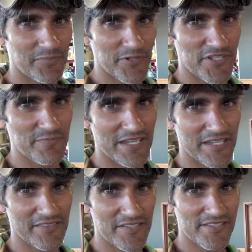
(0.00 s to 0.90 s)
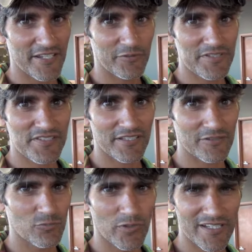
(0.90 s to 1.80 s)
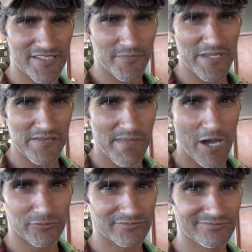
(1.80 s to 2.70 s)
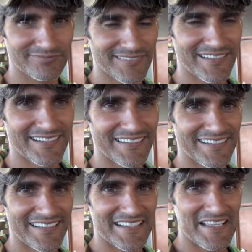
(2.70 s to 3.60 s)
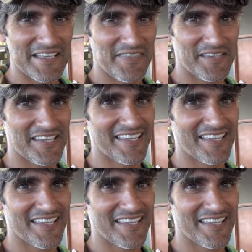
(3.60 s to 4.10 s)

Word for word: the person making the sandwich said, "What is a meat mountain?" and